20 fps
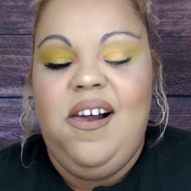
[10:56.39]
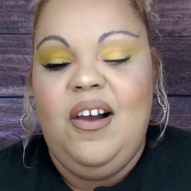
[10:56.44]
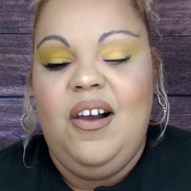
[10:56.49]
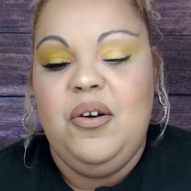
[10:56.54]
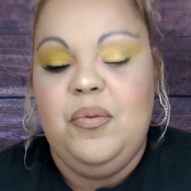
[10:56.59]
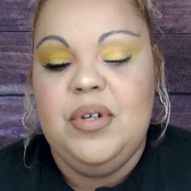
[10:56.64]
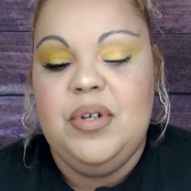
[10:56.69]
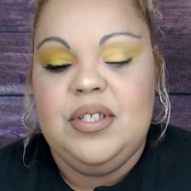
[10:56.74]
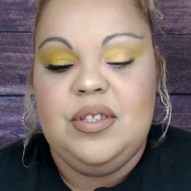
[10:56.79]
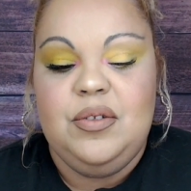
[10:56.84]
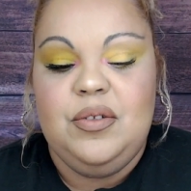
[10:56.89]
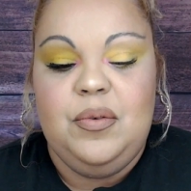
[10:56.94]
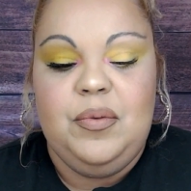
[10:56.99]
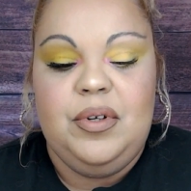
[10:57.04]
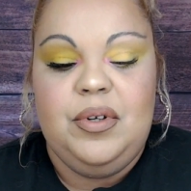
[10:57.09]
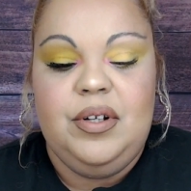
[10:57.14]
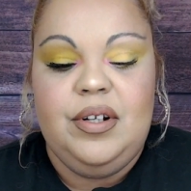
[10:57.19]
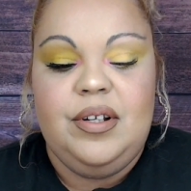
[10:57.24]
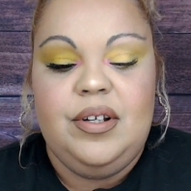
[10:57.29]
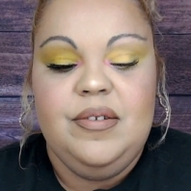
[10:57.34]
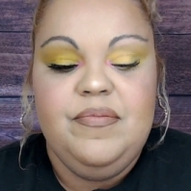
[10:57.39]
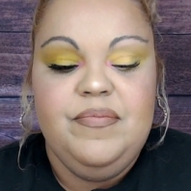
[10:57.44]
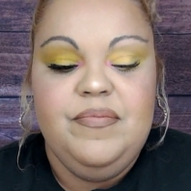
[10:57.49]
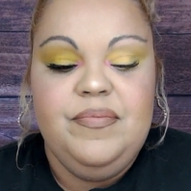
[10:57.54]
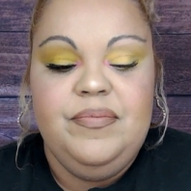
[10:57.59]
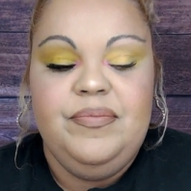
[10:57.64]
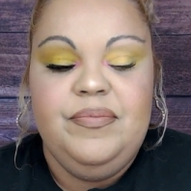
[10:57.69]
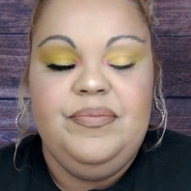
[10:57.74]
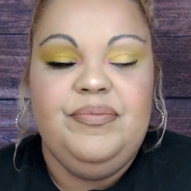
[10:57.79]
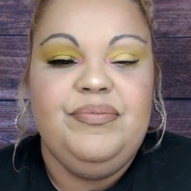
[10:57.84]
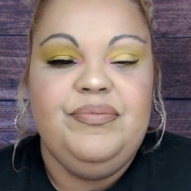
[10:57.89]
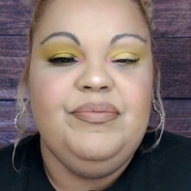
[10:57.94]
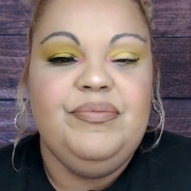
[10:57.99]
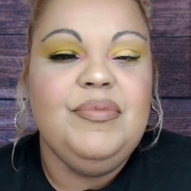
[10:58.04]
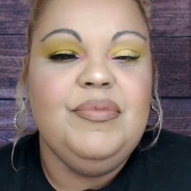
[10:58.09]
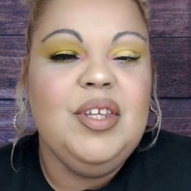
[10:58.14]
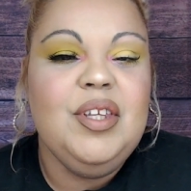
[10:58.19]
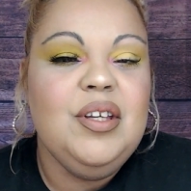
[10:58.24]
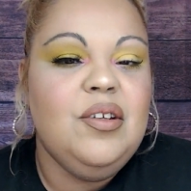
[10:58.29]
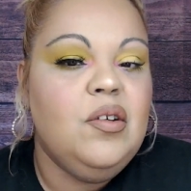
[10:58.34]
what's the word?
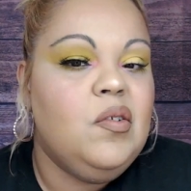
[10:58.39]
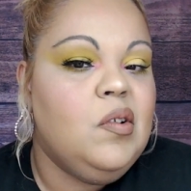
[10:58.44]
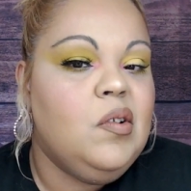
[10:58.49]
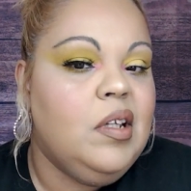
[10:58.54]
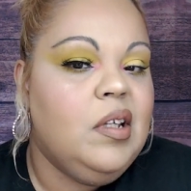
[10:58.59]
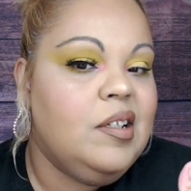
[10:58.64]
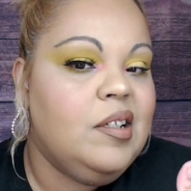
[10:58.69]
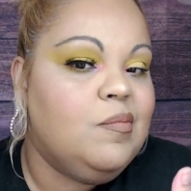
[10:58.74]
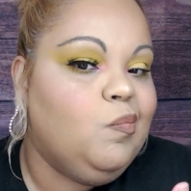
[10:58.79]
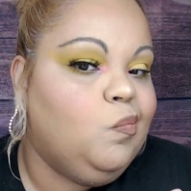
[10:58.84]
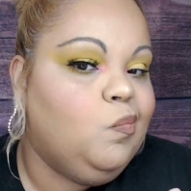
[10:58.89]
You know, like,